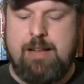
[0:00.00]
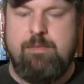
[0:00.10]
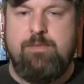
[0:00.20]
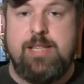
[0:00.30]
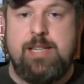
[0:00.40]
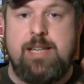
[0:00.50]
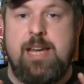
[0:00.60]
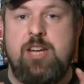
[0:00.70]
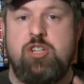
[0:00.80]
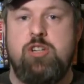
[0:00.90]

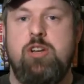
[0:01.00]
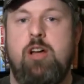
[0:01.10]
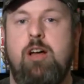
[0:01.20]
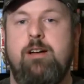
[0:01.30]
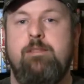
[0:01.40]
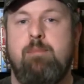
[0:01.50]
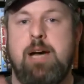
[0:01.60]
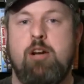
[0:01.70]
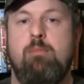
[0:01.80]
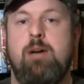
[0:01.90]
visitation of
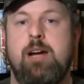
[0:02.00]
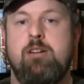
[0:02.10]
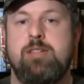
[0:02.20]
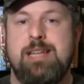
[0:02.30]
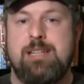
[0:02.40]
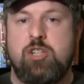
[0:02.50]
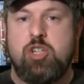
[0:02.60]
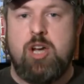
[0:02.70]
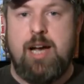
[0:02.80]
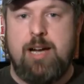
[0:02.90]
Michael Myers as a
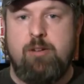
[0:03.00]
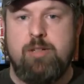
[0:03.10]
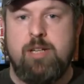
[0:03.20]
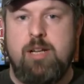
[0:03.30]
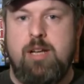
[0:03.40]
child,